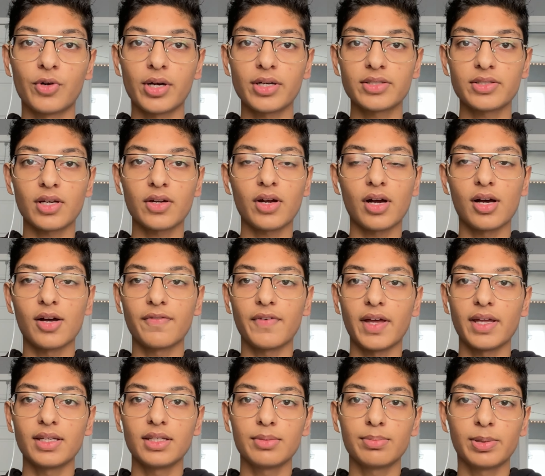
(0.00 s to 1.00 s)
I start off
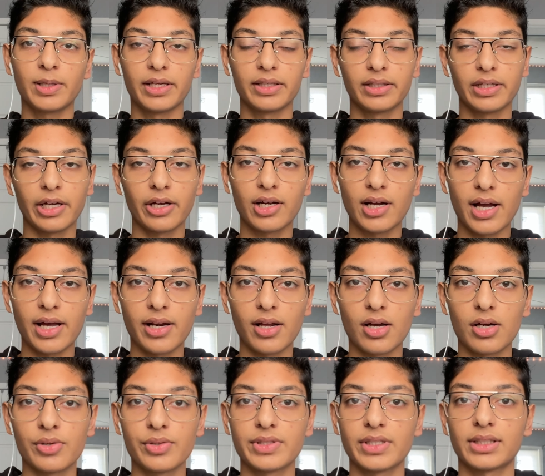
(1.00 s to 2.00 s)
any plant care guide, I
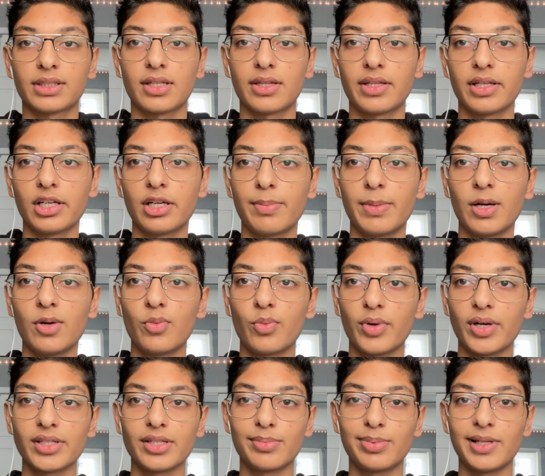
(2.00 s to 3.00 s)
always like to think about
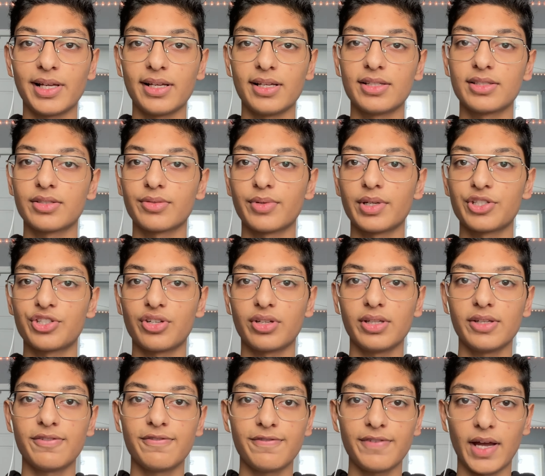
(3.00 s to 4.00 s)
where the plant is
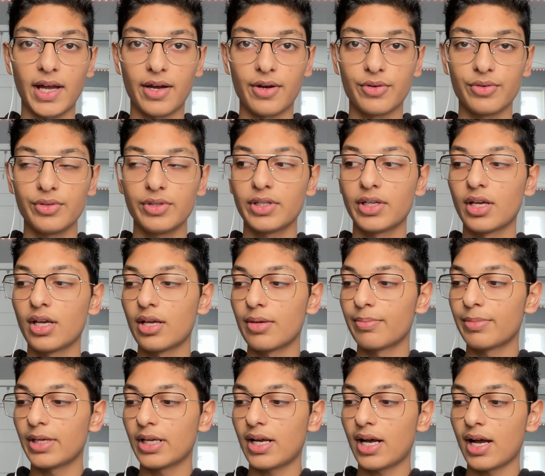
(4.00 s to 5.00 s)
originally found
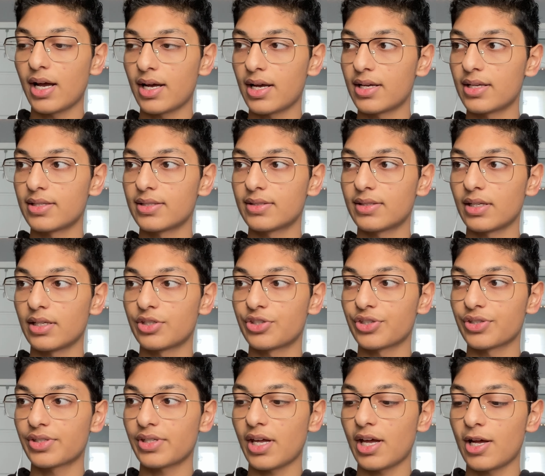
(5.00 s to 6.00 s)
because it
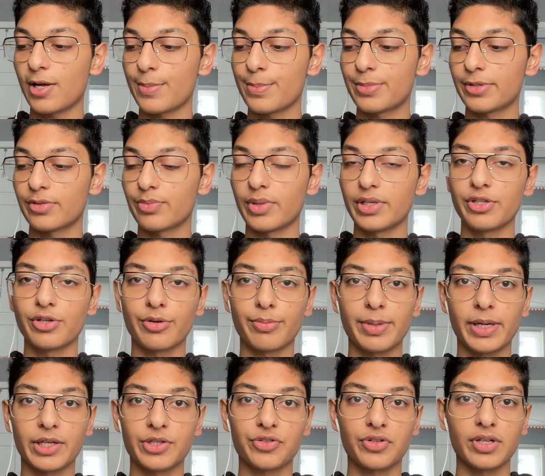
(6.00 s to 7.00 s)
just helps when you're
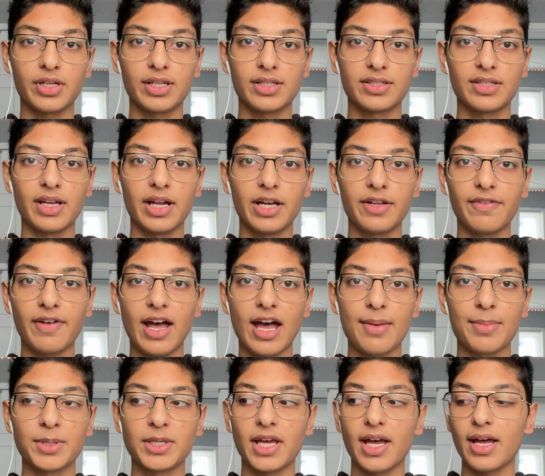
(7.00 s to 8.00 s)
picturing its native
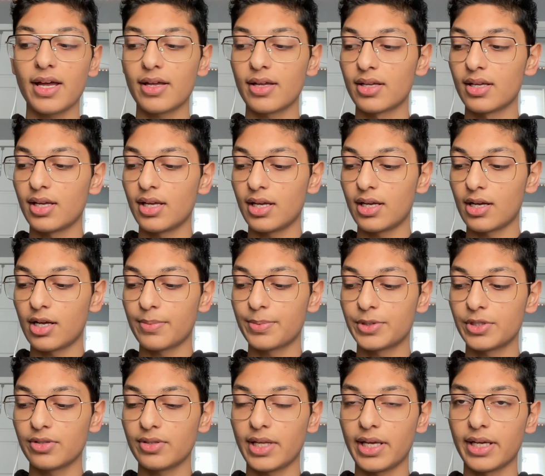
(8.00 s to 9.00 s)
habitat. It helps you